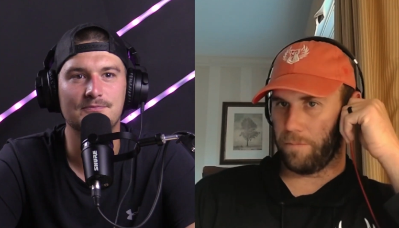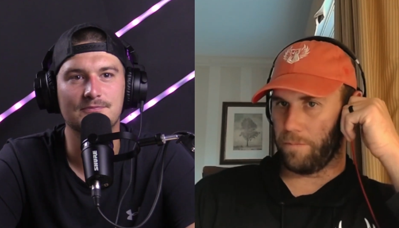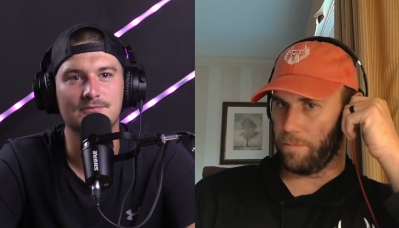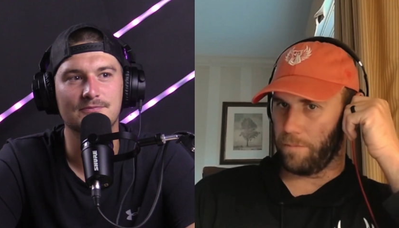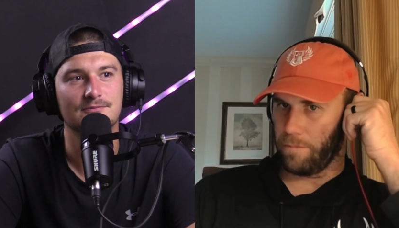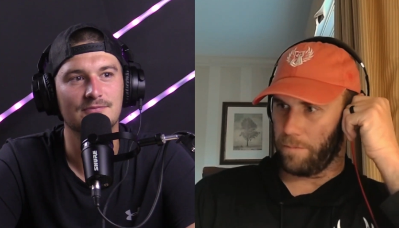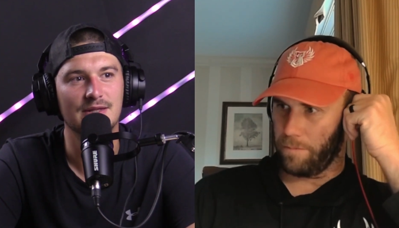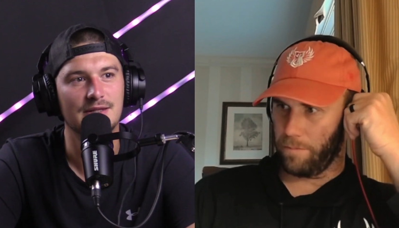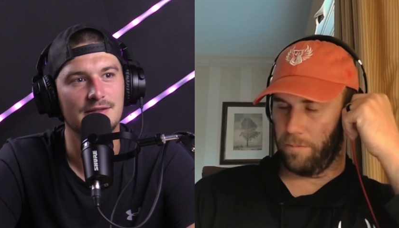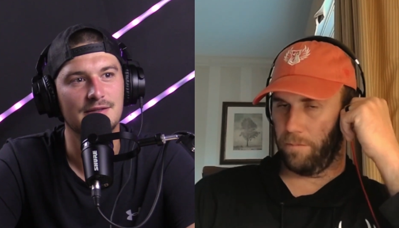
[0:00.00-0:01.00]

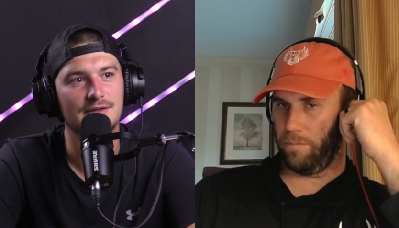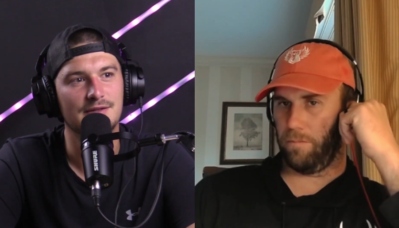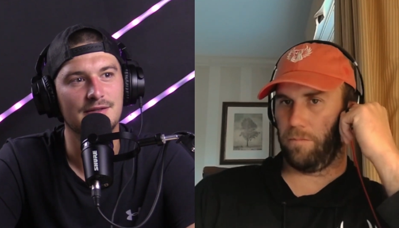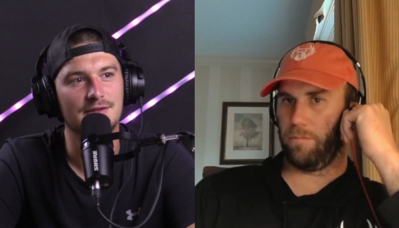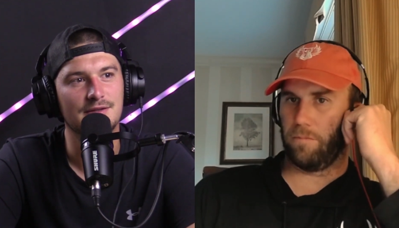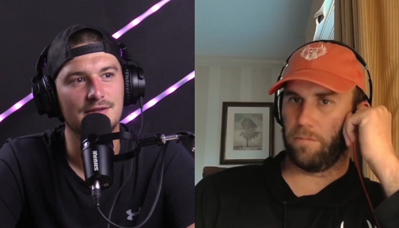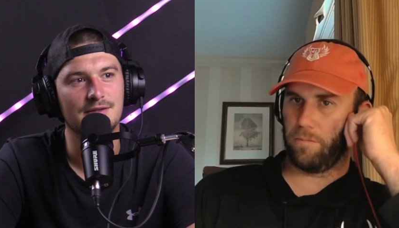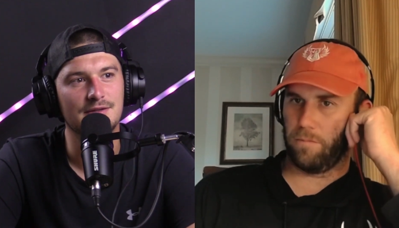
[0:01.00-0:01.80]
No one is speaking in this clip.